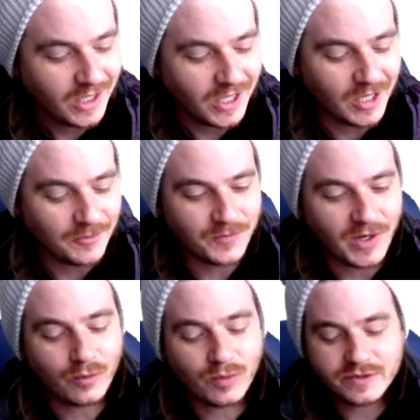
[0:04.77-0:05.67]

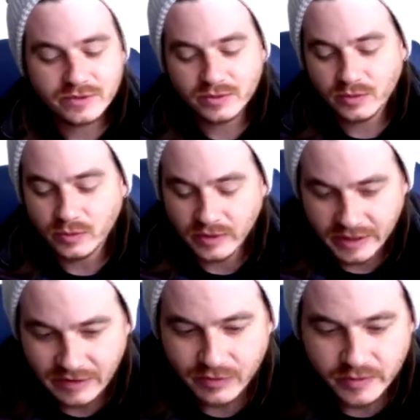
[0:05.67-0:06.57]
I want to
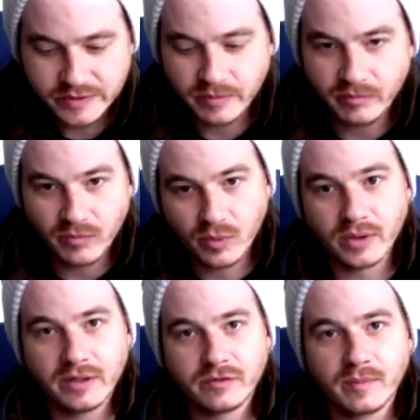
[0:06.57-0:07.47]
give you some
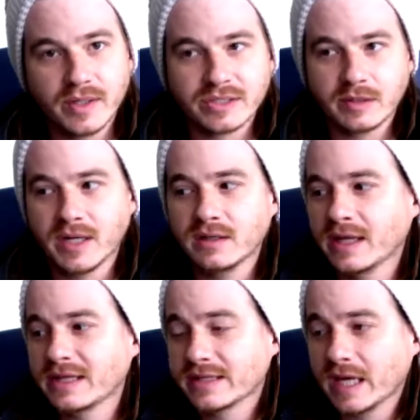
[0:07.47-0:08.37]
more information about
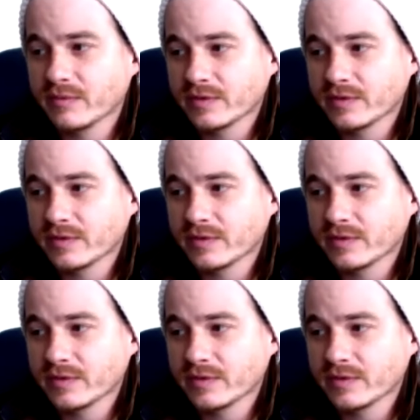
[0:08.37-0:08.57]
landscape